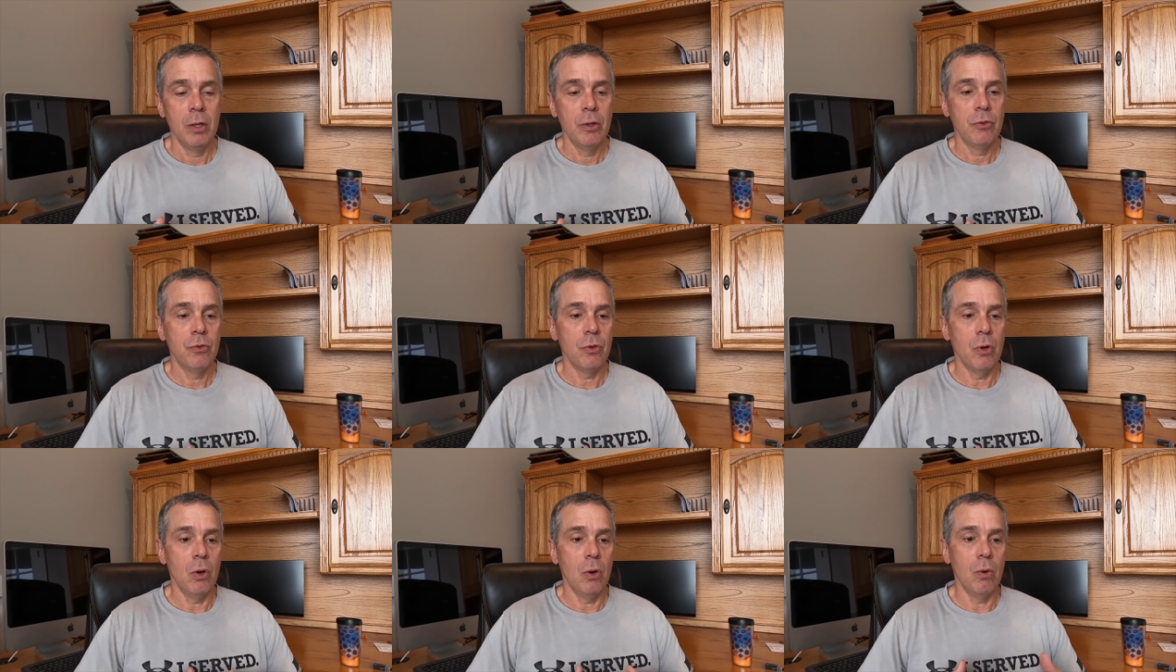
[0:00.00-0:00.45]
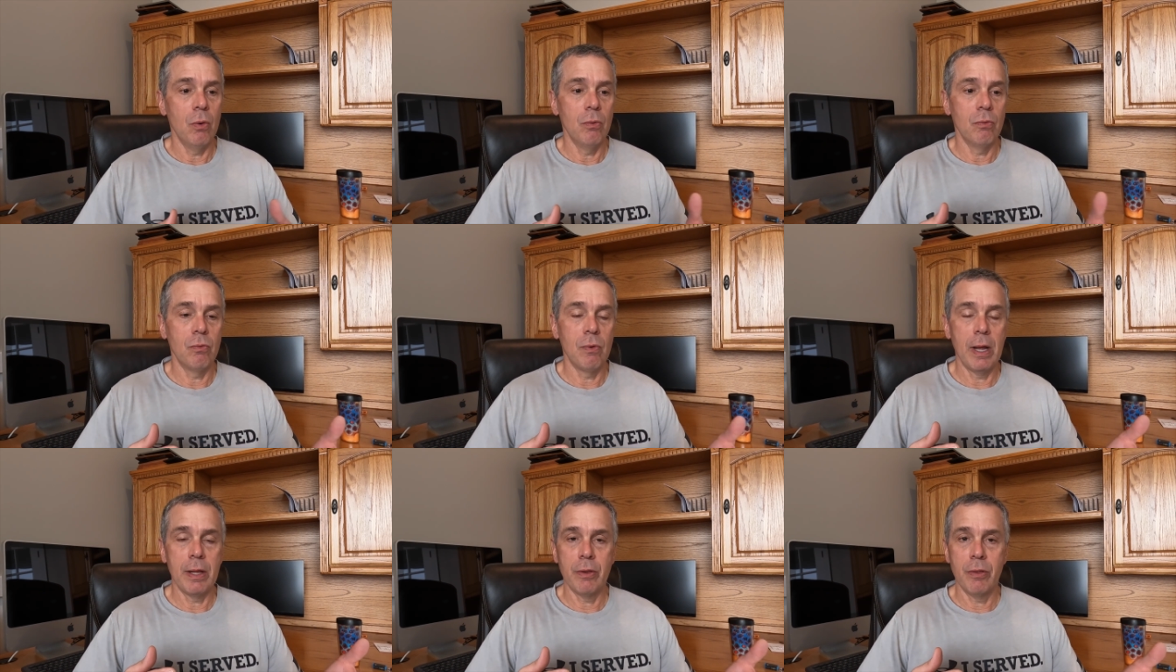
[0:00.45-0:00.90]

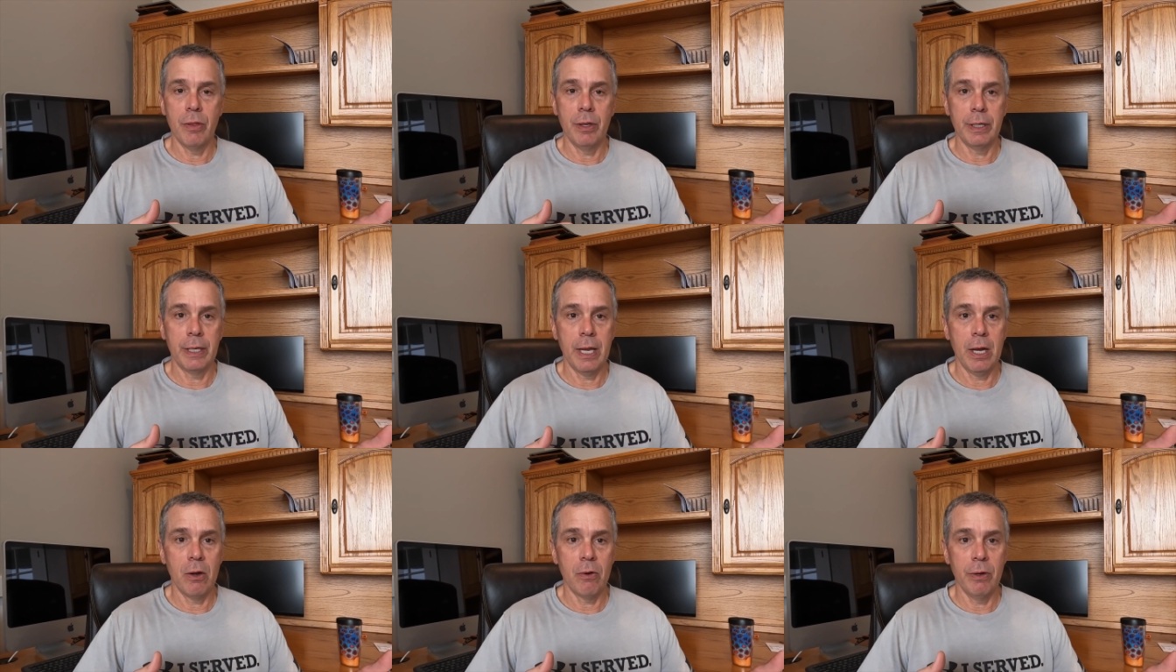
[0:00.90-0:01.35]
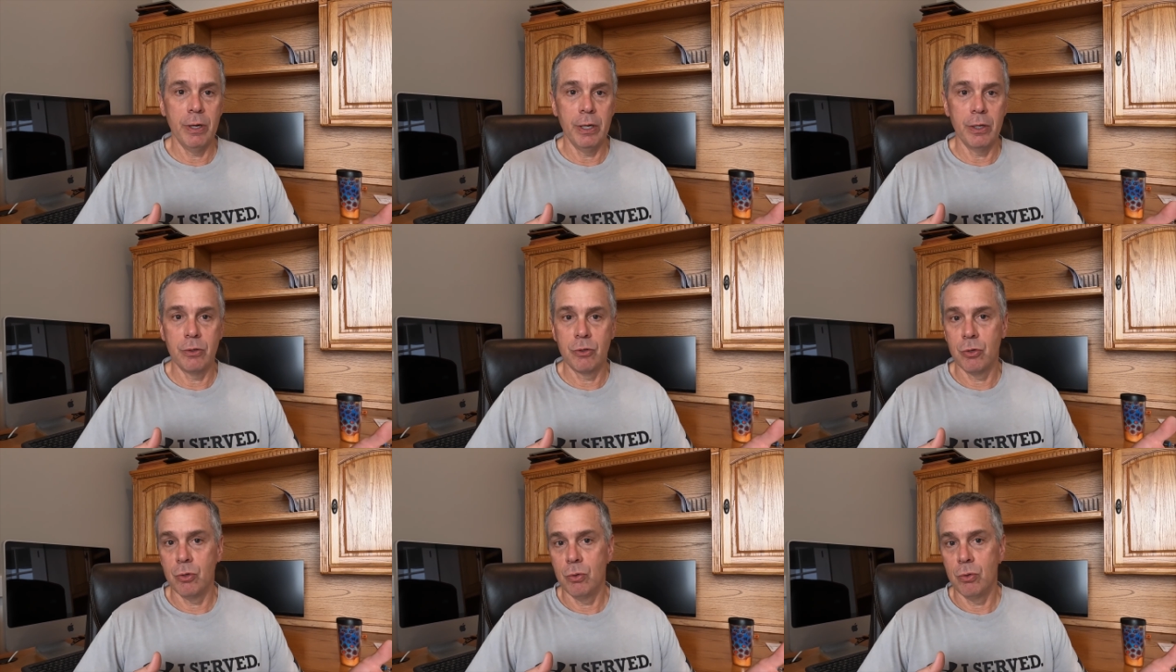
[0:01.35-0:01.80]
So rather than
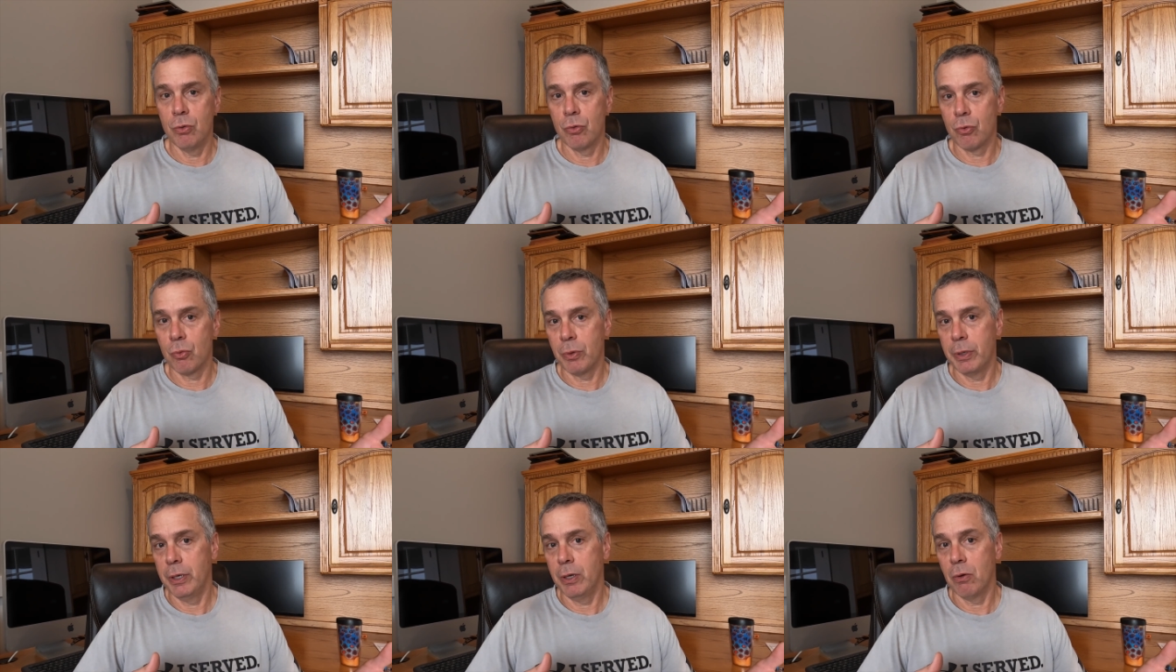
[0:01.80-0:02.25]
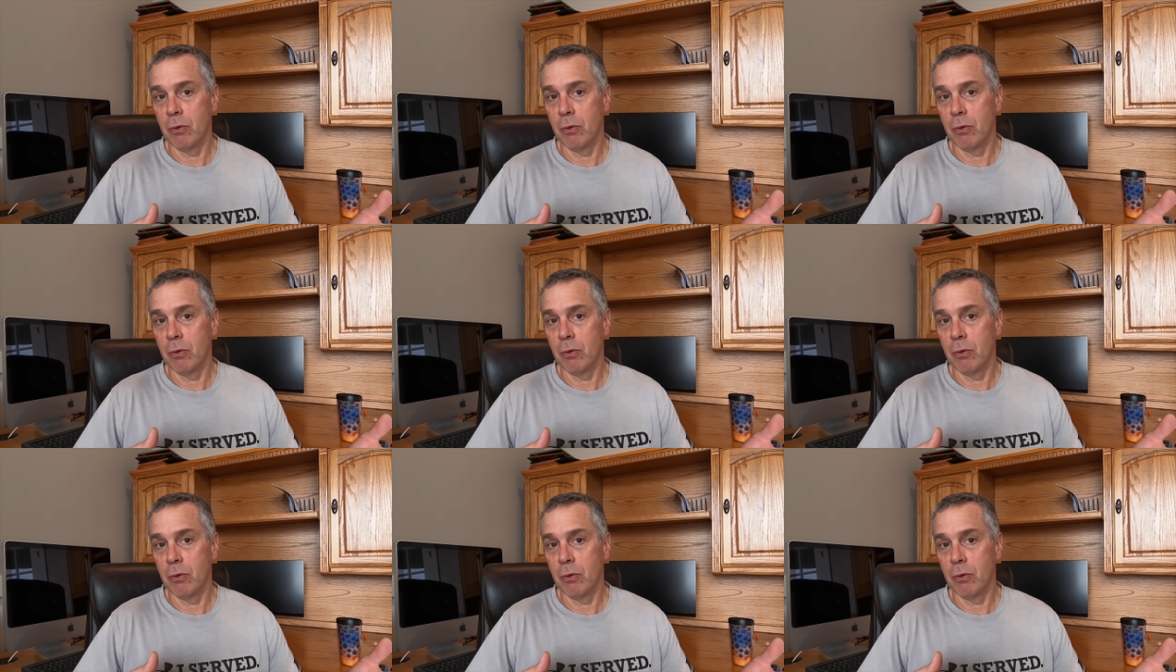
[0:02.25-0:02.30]
carrying two, three,